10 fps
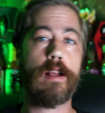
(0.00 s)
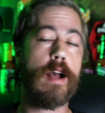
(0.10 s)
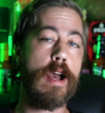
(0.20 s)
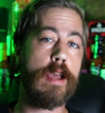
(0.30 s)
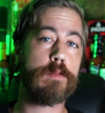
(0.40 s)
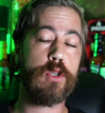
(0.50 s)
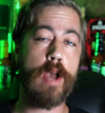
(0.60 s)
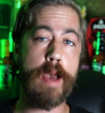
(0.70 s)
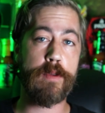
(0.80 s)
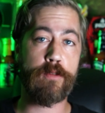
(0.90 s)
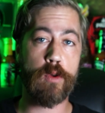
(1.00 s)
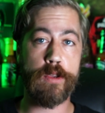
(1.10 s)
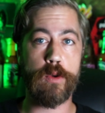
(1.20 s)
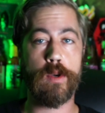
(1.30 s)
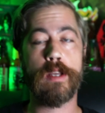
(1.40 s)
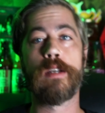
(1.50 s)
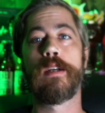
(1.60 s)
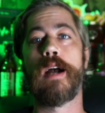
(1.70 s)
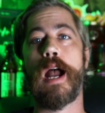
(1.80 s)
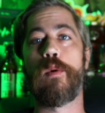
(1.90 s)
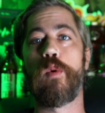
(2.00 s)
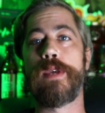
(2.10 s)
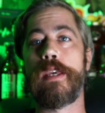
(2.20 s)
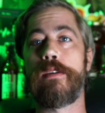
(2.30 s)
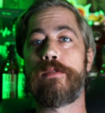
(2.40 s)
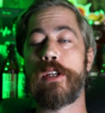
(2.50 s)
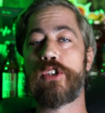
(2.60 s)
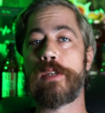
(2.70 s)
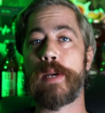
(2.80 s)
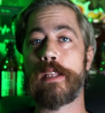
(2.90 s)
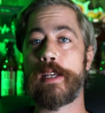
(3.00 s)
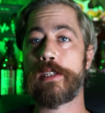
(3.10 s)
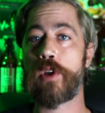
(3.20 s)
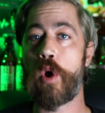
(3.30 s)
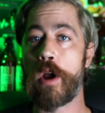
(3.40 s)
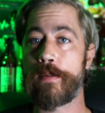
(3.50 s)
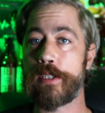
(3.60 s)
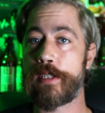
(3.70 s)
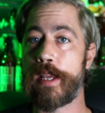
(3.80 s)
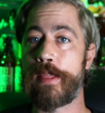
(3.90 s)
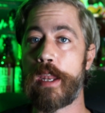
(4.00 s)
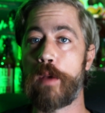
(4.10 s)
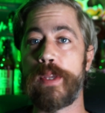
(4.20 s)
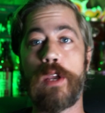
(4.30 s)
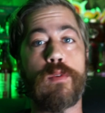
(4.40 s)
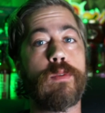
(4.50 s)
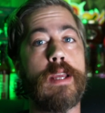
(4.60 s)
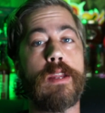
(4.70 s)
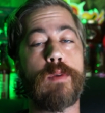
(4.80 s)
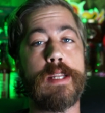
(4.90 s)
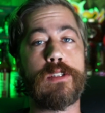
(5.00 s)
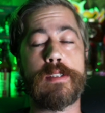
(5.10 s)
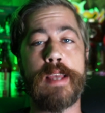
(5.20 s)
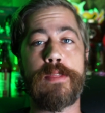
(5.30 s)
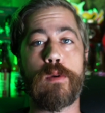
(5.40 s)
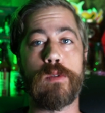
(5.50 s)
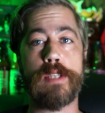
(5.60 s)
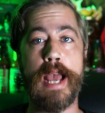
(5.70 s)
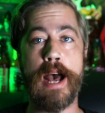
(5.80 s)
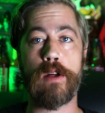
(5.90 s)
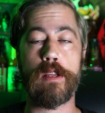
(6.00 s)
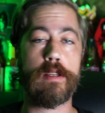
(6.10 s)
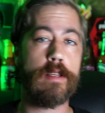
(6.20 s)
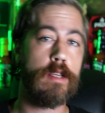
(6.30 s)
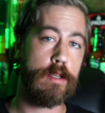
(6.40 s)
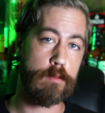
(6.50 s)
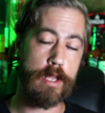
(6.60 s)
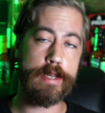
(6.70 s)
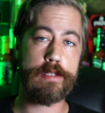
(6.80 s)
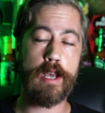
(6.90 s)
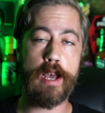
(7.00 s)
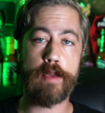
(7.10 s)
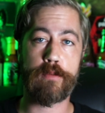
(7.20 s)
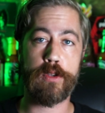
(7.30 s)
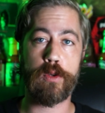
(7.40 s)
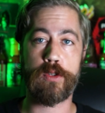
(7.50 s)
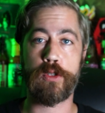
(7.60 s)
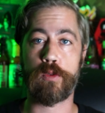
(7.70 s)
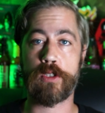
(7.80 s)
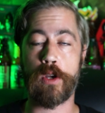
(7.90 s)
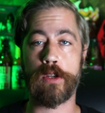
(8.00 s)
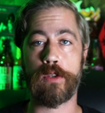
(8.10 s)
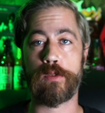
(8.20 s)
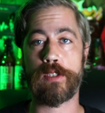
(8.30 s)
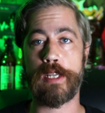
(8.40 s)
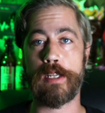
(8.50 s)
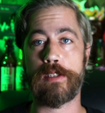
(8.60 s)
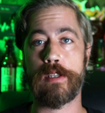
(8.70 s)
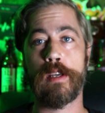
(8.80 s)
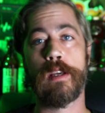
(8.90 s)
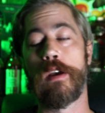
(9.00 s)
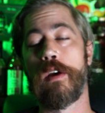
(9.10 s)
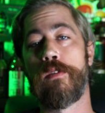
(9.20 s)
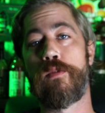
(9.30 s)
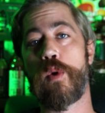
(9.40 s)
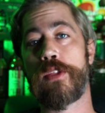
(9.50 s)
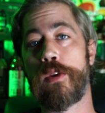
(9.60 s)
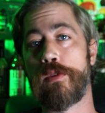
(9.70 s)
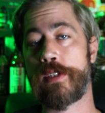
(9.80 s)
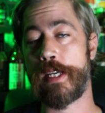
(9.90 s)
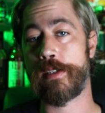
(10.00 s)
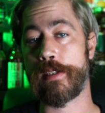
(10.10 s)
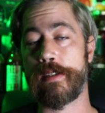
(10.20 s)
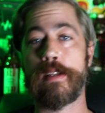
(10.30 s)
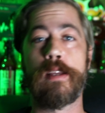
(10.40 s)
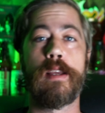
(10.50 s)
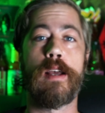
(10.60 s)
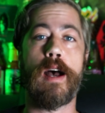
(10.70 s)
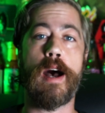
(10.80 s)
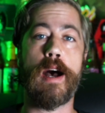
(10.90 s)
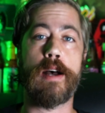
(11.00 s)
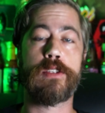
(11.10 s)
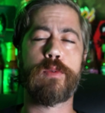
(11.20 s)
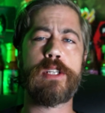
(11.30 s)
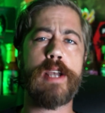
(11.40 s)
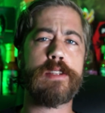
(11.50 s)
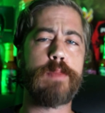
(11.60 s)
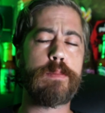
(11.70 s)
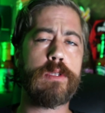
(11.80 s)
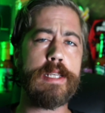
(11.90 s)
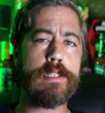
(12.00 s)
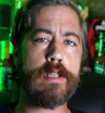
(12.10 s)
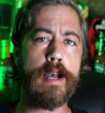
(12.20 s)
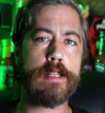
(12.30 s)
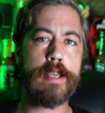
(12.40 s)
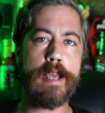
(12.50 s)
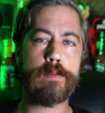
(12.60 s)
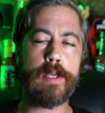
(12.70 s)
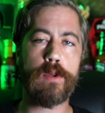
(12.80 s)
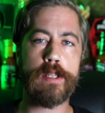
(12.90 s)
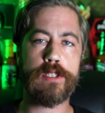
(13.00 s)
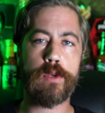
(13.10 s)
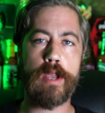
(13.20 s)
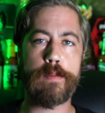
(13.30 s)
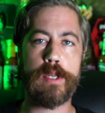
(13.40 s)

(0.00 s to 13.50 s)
I'm so happy for you. I will be finishing my last harvest, and then I'll be getting ready to send those out. Plenty time for you to start your new seeds for the new season. To reach out to me, please contact me on Instagram.